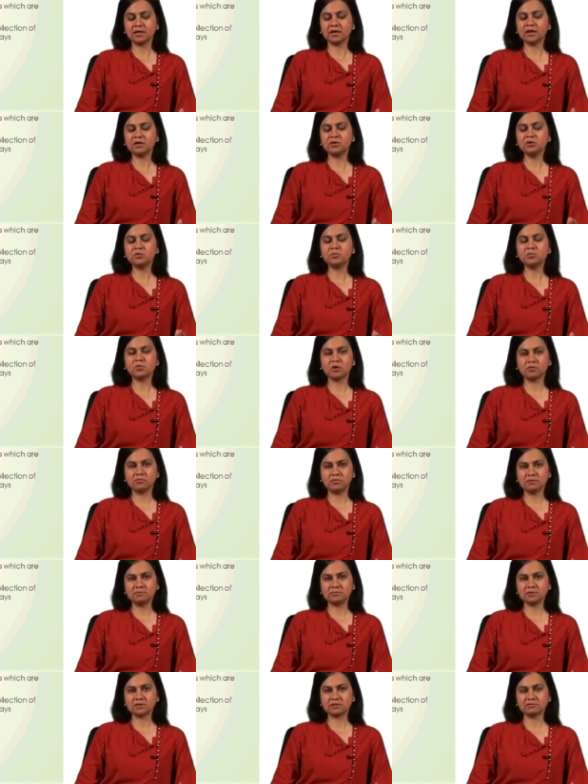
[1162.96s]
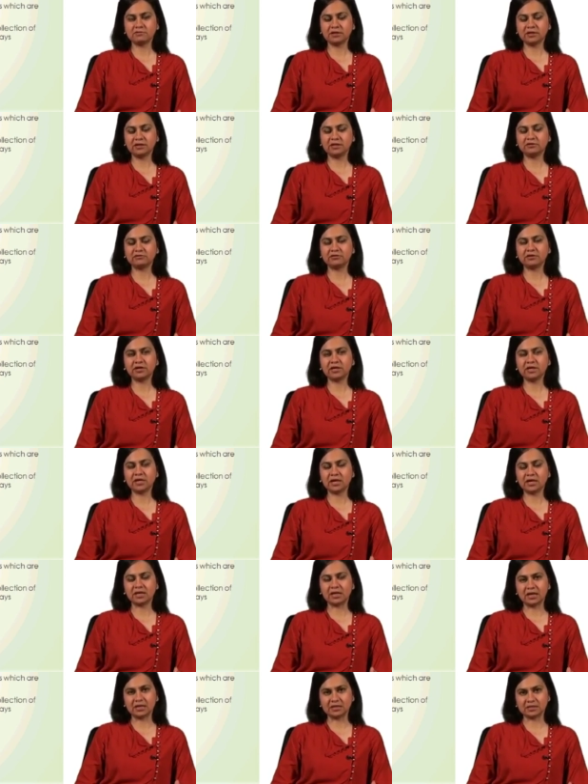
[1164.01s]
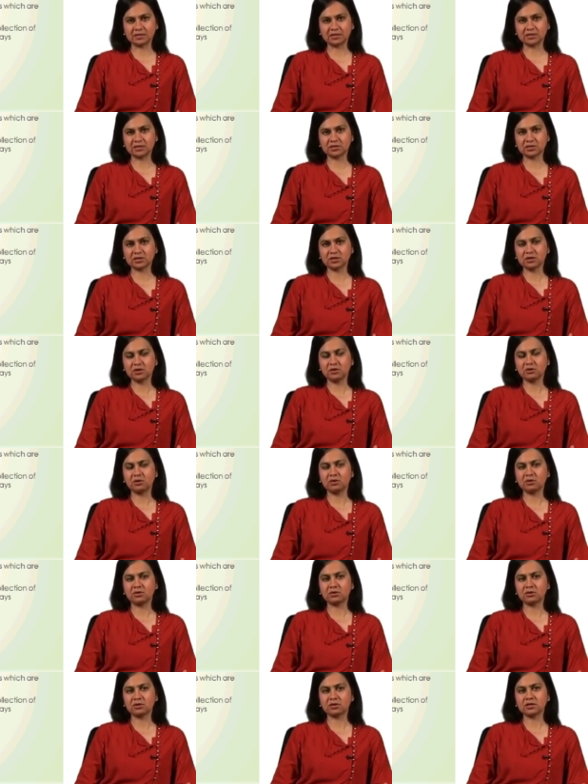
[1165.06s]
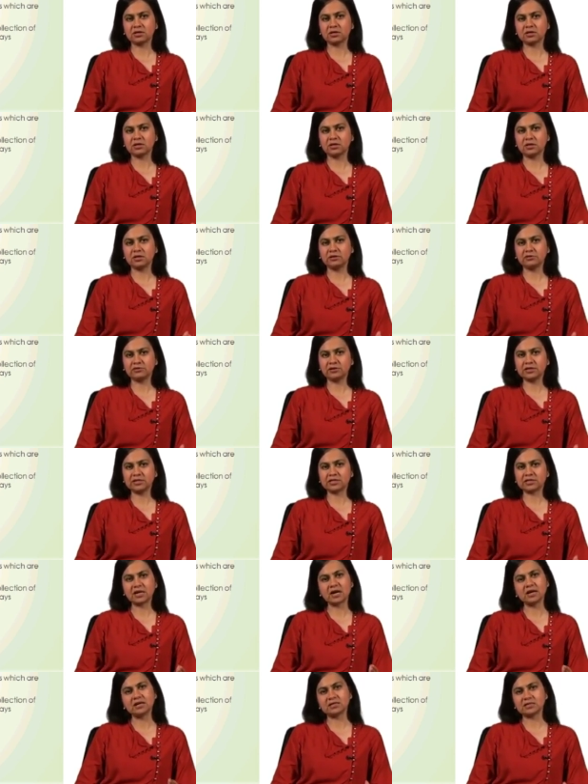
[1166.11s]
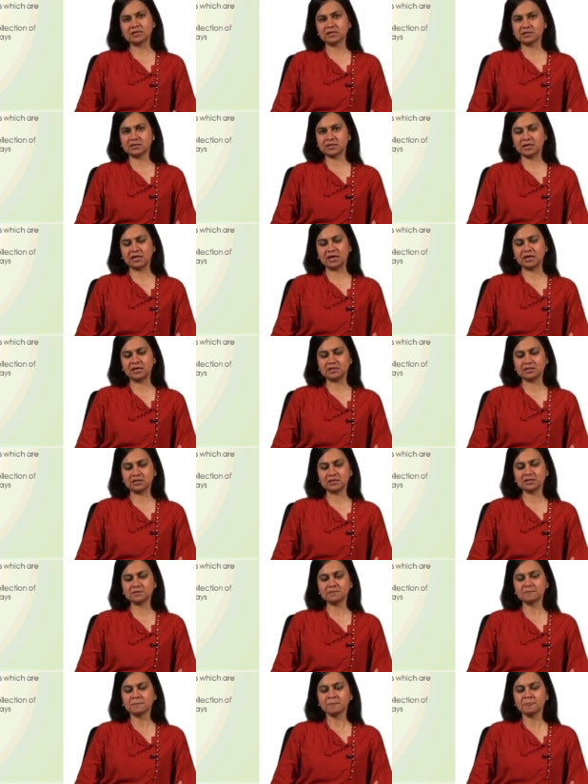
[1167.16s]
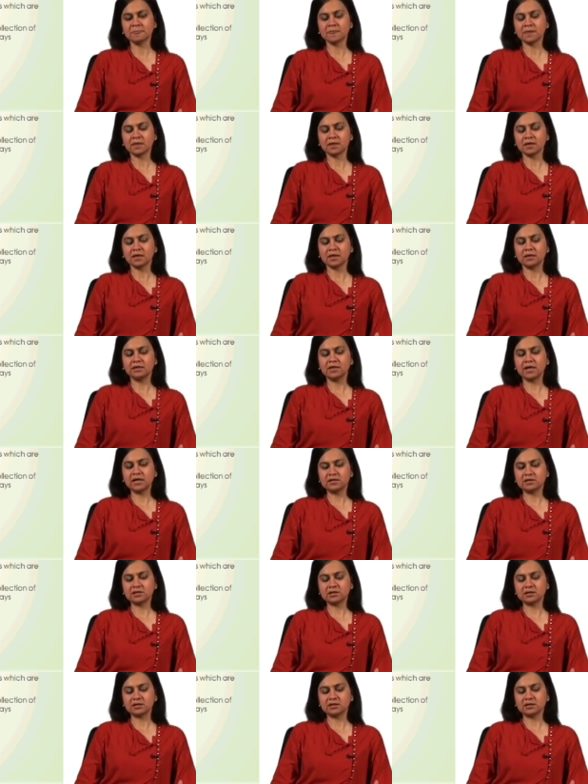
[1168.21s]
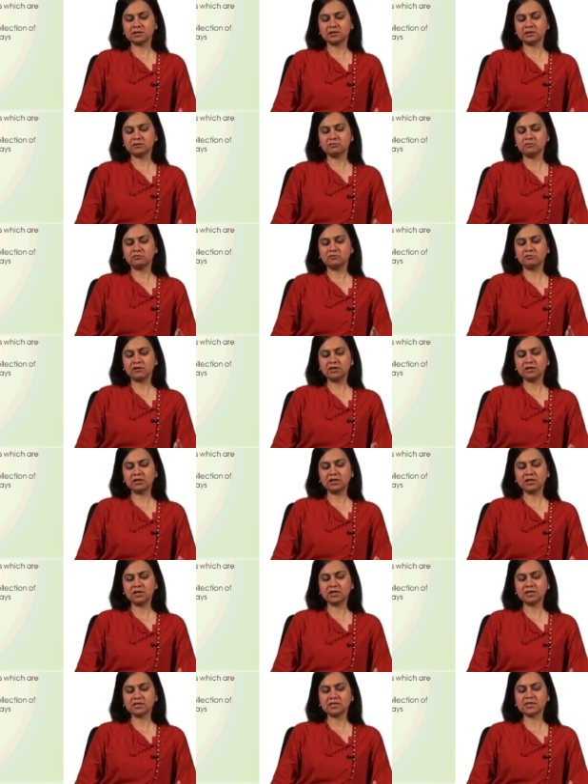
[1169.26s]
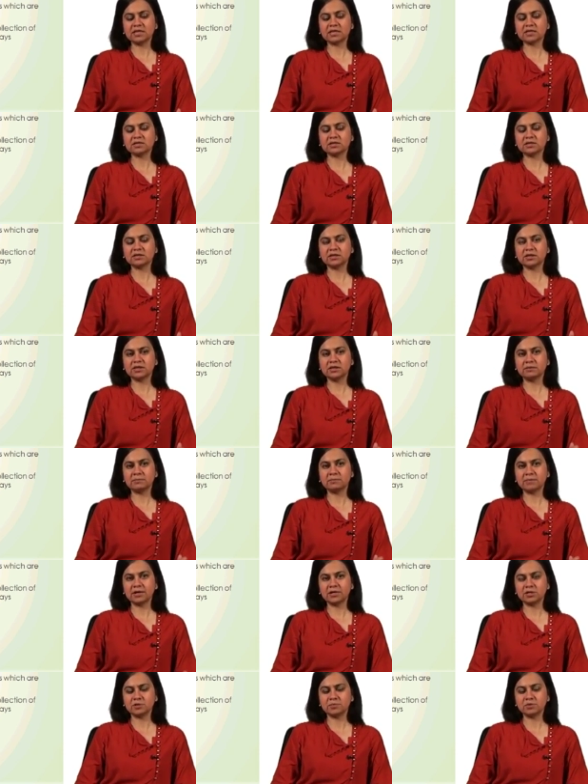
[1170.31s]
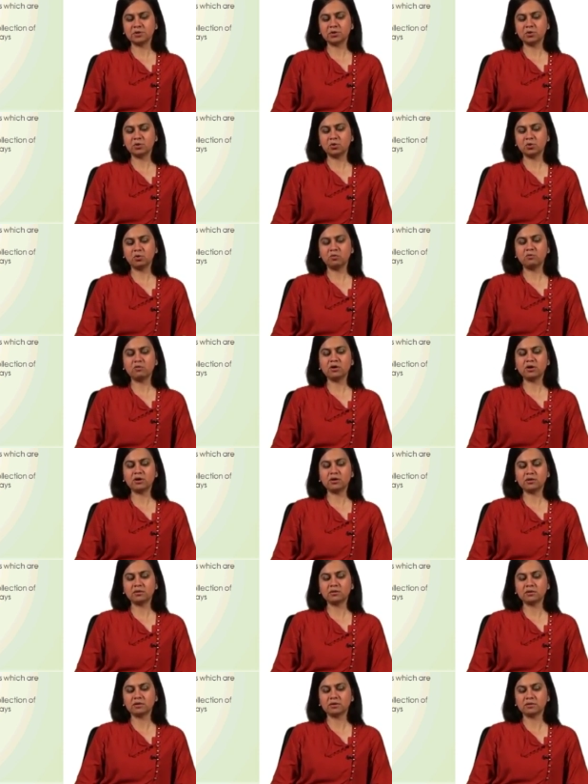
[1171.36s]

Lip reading: there are two problems with literary analysis or literary stylistics analysis. That one thing is that there might be over